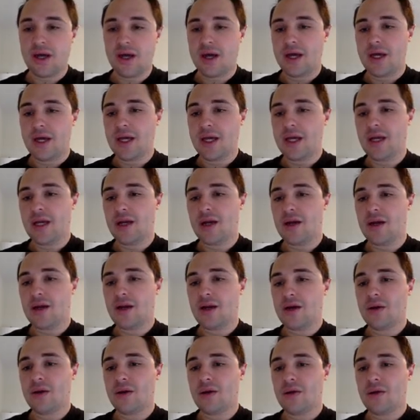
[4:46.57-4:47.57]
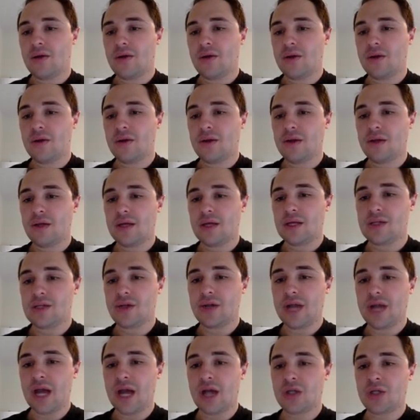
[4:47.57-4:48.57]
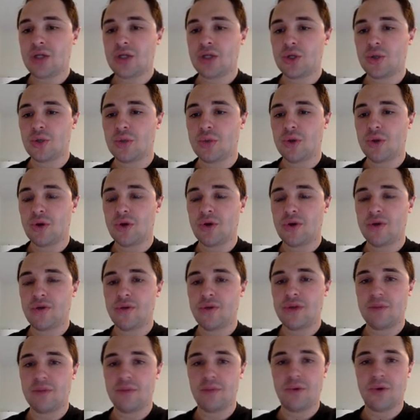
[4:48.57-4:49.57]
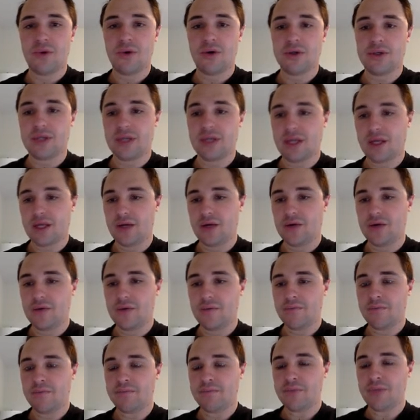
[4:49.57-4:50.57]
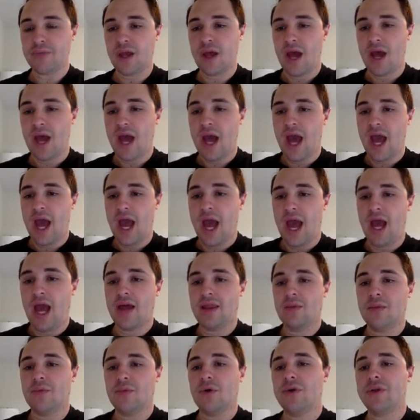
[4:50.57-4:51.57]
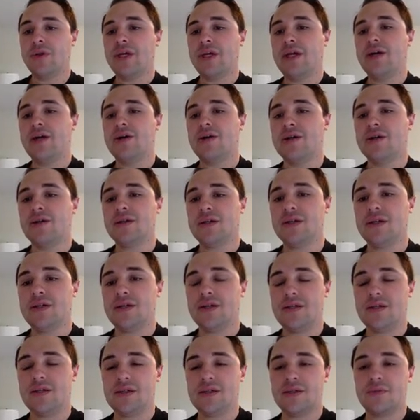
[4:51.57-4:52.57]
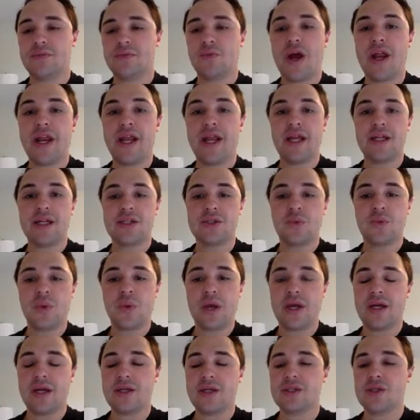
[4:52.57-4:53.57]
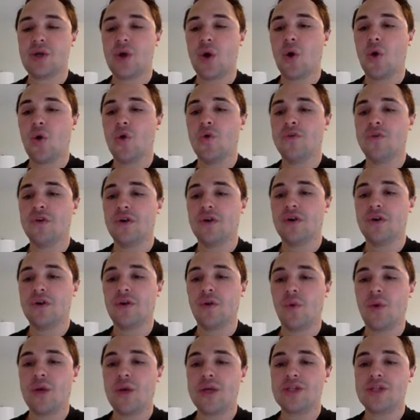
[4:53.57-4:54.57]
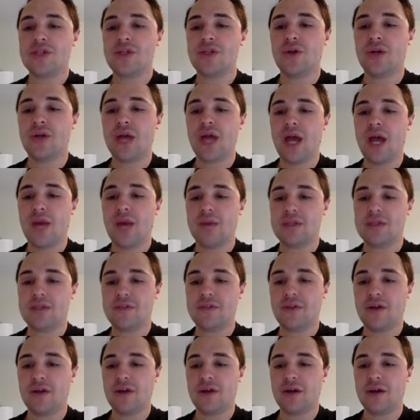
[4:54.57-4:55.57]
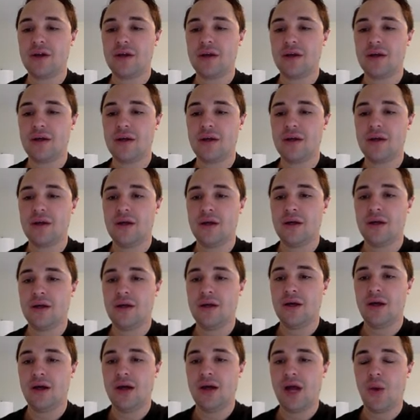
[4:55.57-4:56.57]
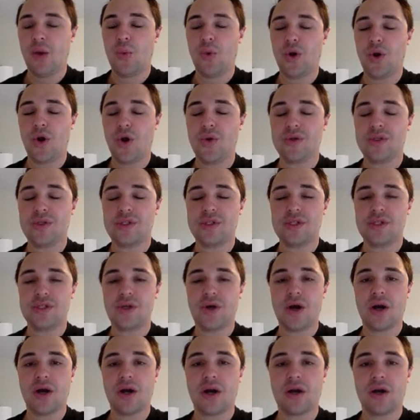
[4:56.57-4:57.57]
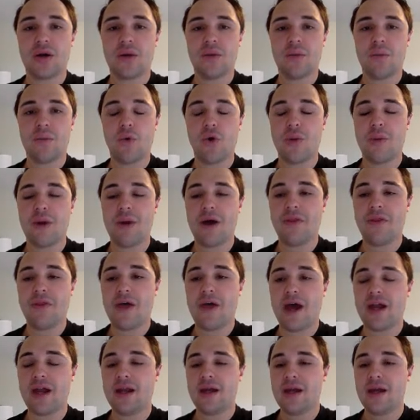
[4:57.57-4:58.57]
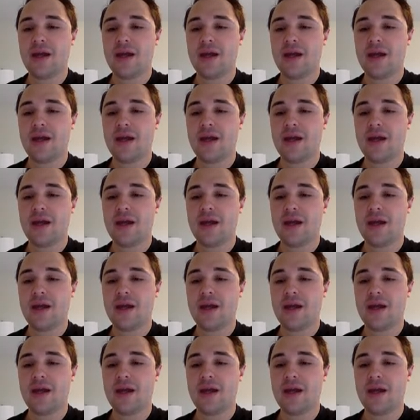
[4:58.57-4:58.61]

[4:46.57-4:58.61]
Here is our national bird, the bald eagle. And the bald eagle is spreading its wings over the Western Hemisphere. And we're going to talk more about that.